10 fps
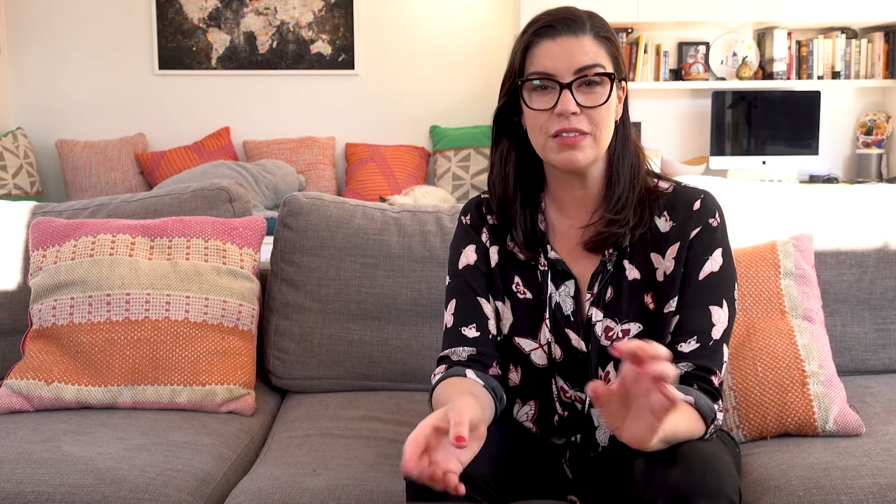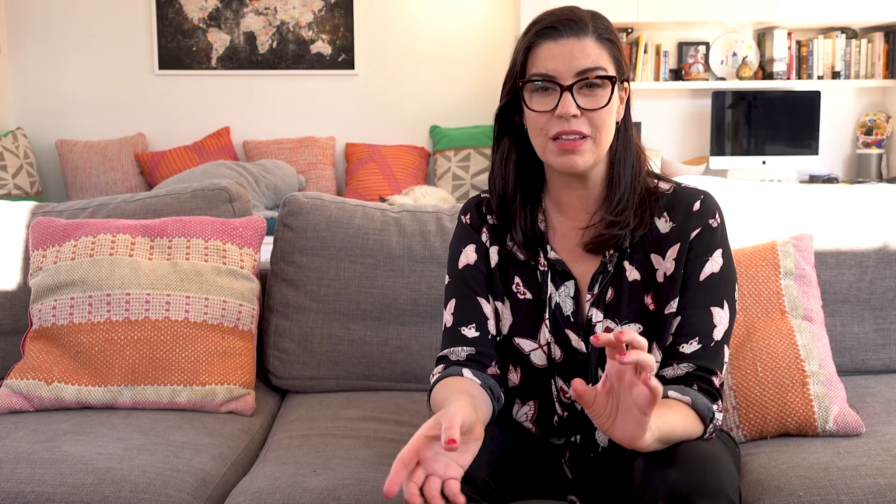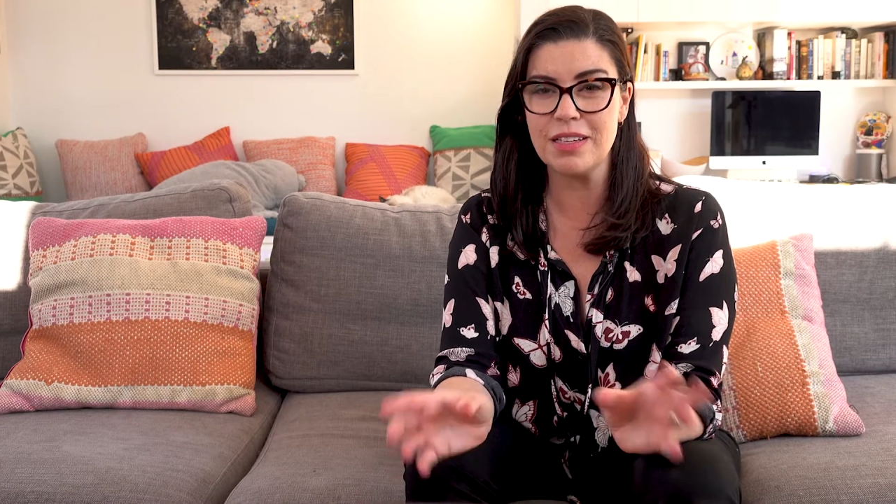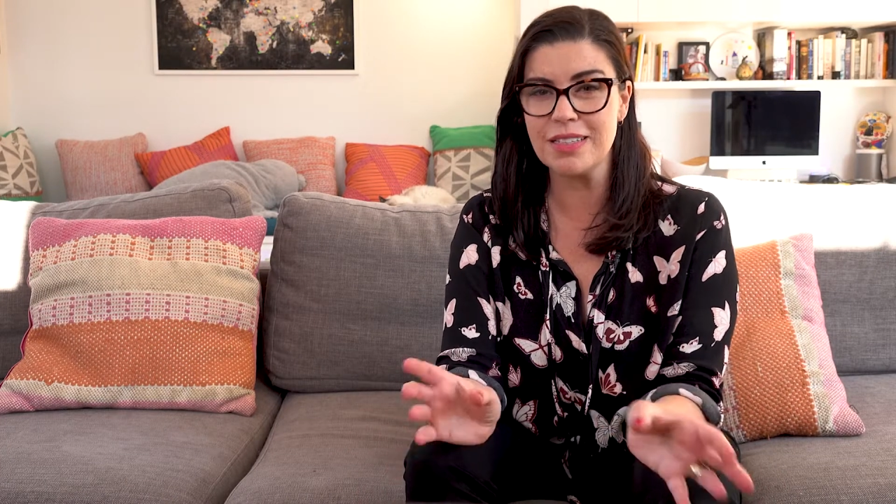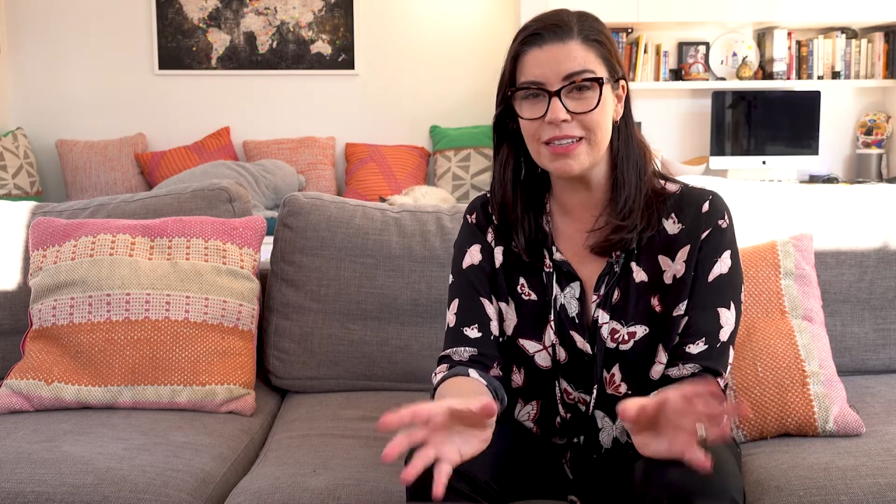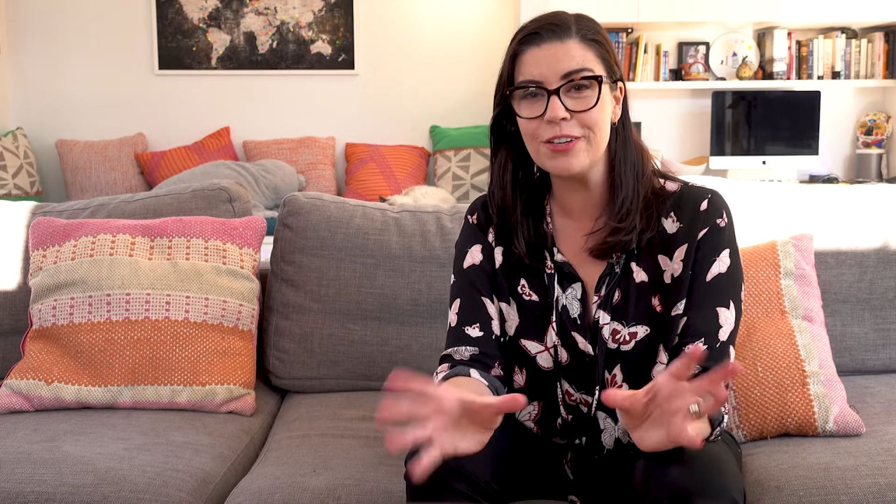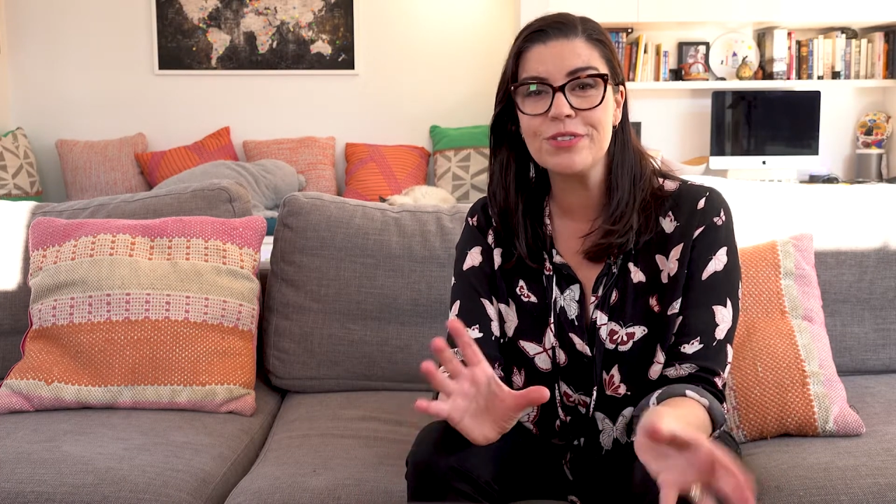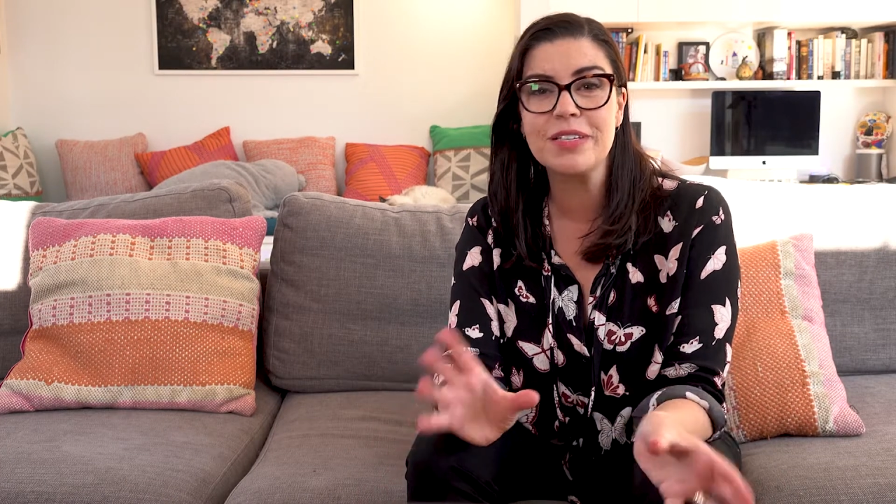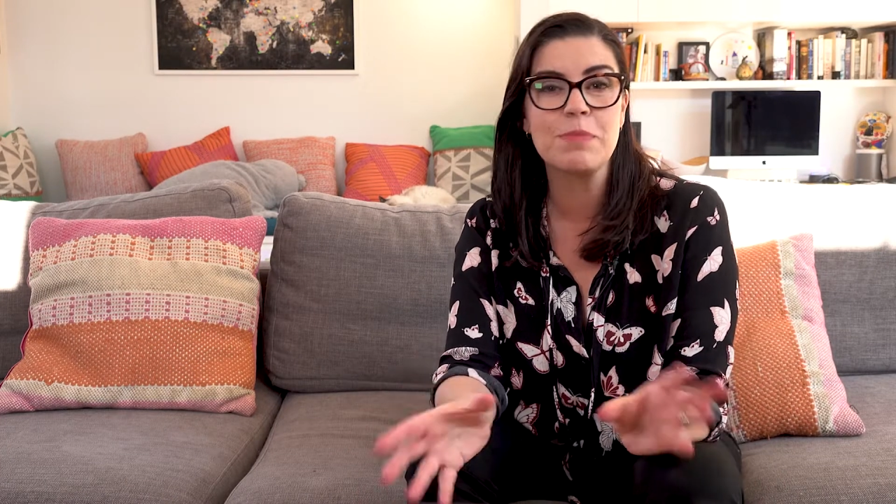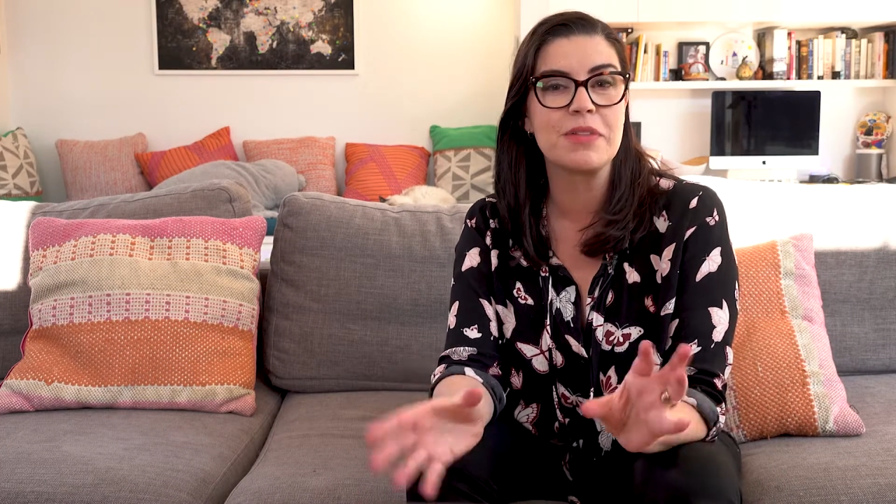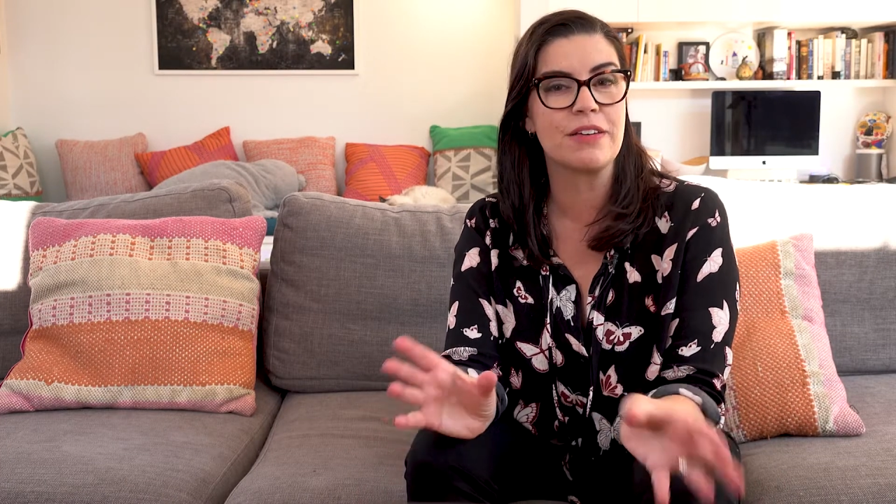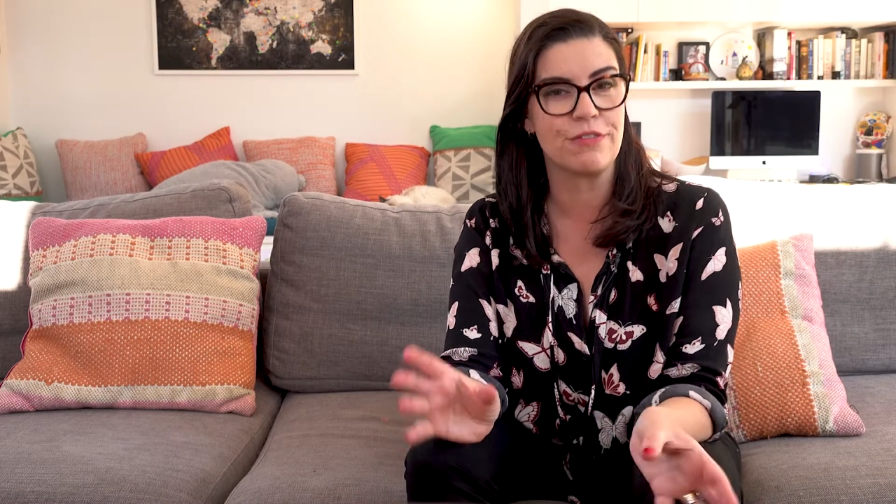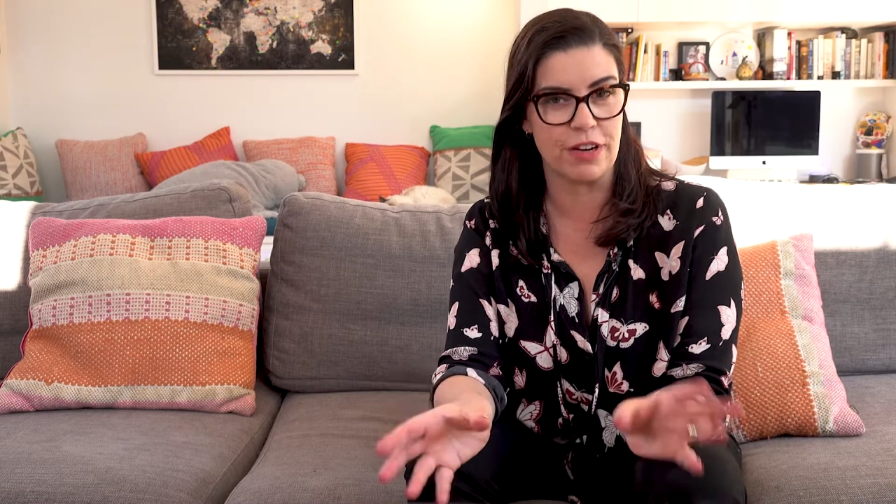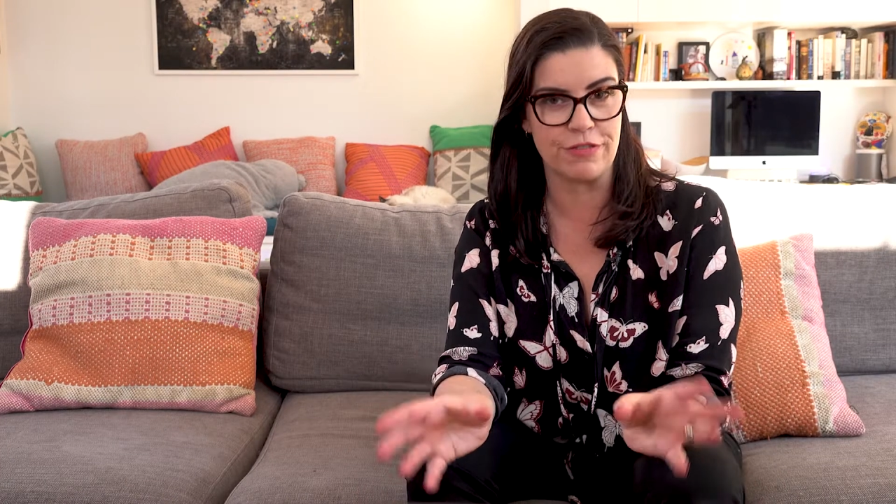so there's a little something for